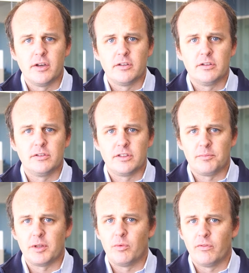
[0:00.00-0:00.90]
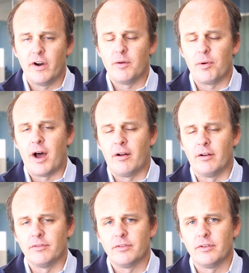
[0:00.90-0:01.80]
So it's something we're very proud
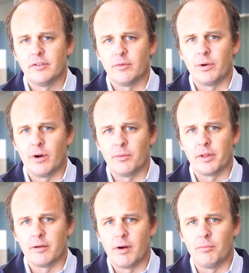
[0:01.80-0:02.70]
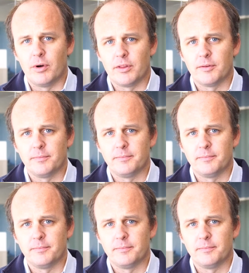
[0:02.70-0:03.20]
of that we were able to come up with.